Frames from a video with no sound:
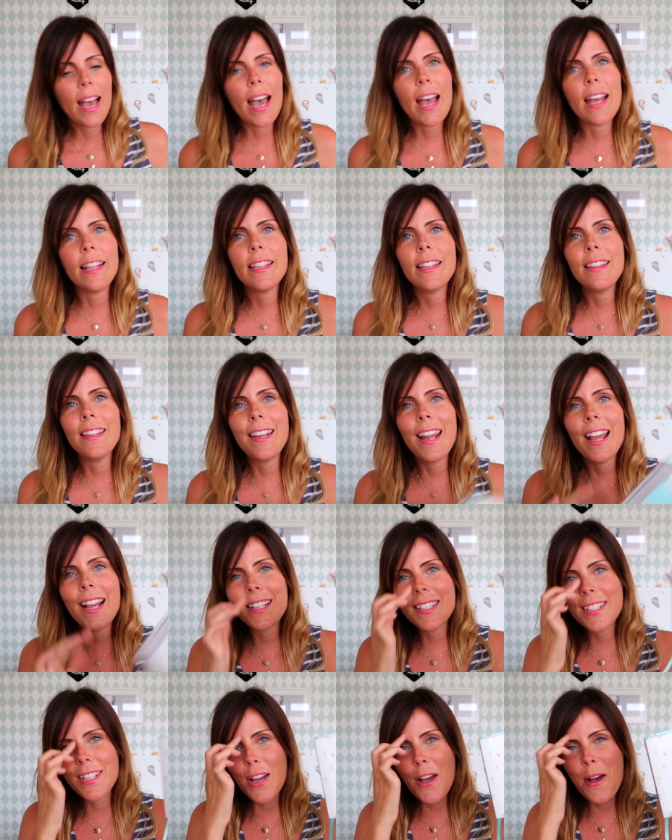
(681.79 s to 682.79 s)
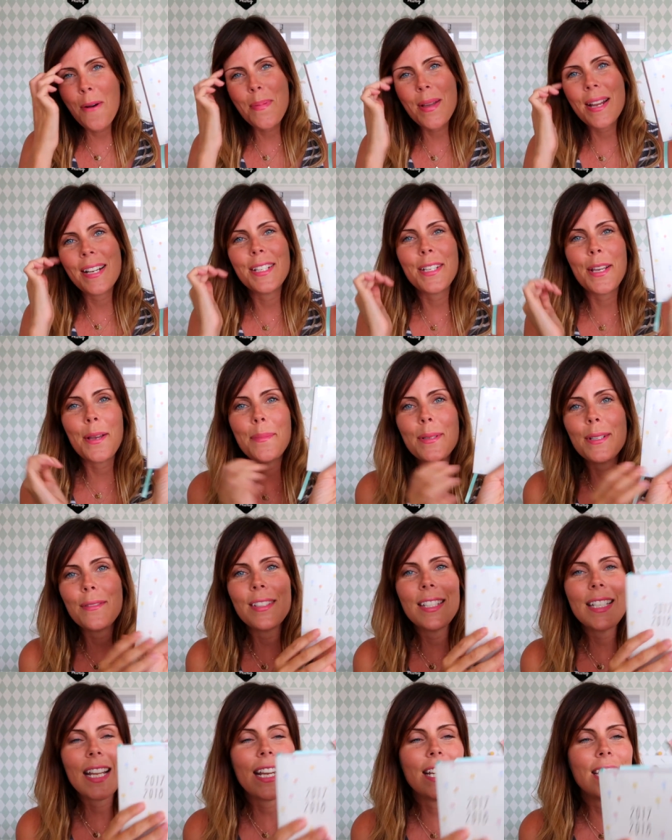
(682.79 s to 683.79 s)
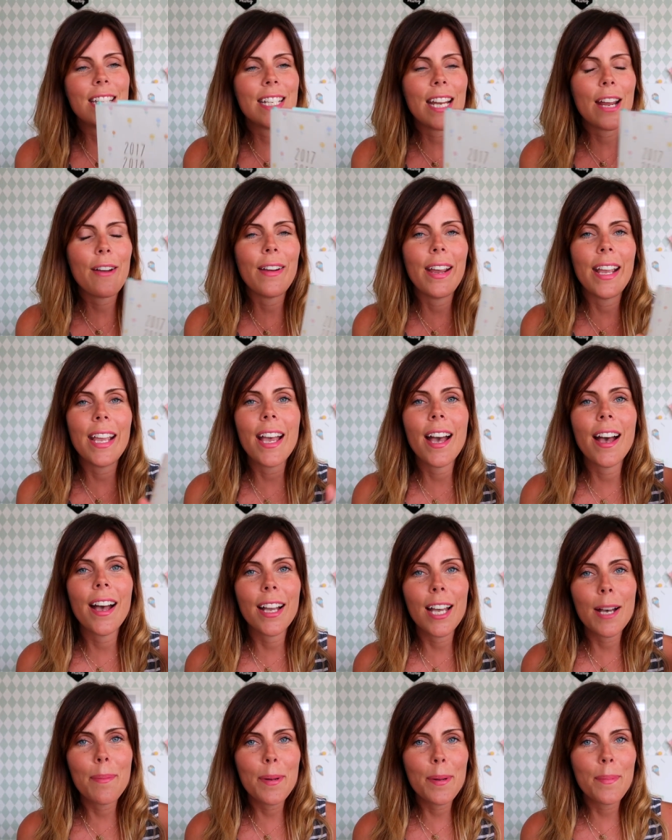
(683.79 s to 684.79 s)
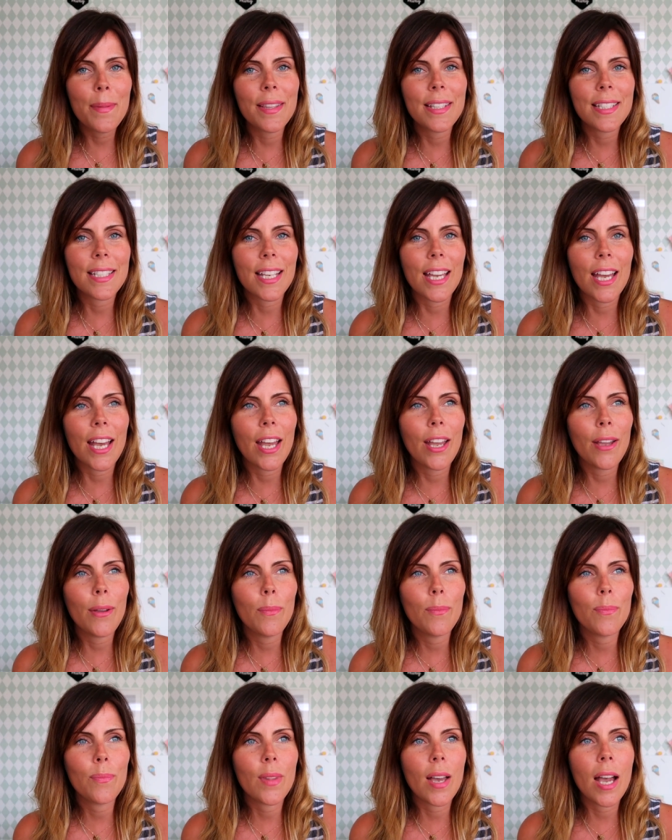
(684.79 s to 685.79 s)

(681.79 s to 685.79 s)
And then the next up in terms of stationery, a couple of months ago,